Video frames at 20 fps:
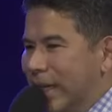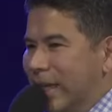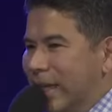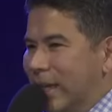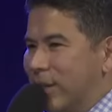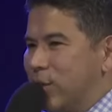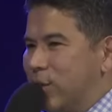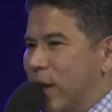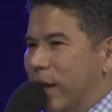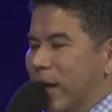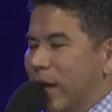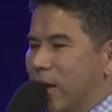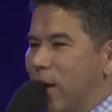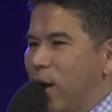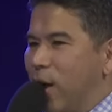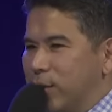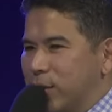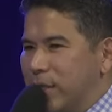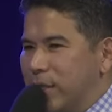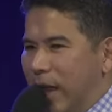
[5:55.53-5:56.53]
It's going to
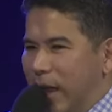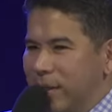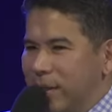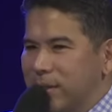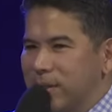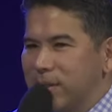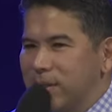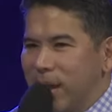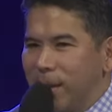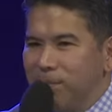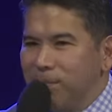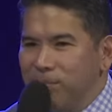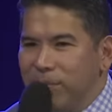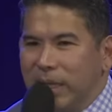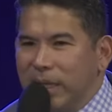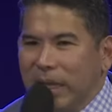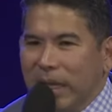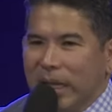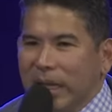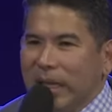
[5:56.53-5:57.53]
cost us
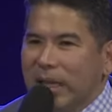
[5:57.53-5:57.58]
something.